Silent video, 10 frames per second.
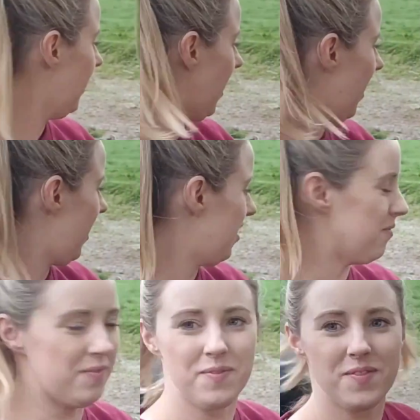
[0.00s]

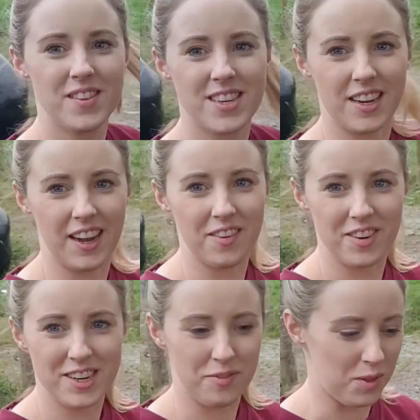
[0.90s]
to get
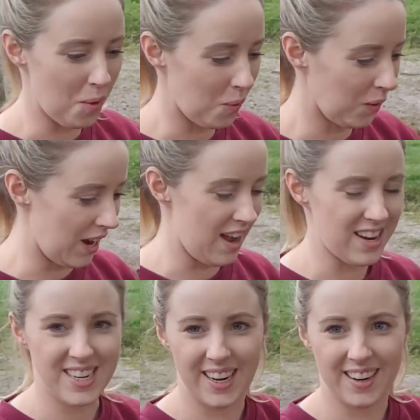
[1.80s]
rid of the whole
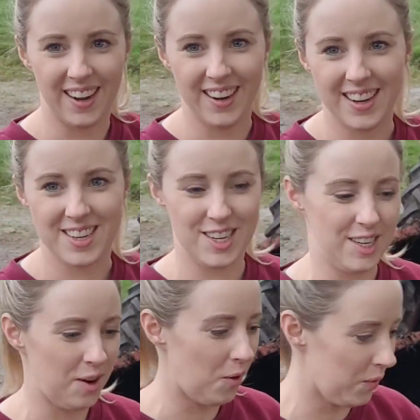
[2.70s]
lot, and I'll let you
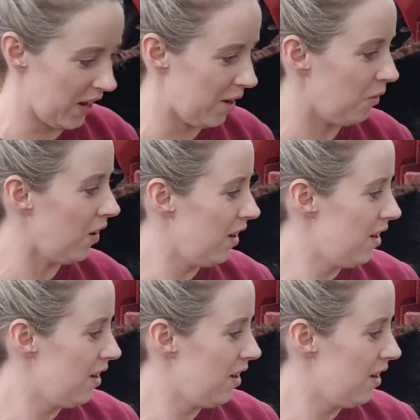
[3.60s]
know now